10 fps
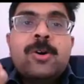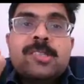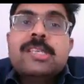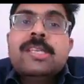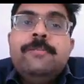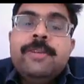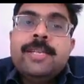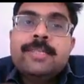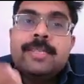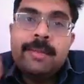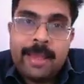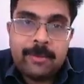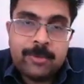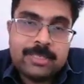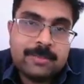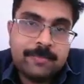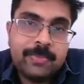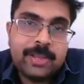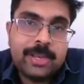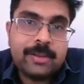or significance in language,
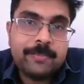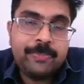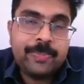right?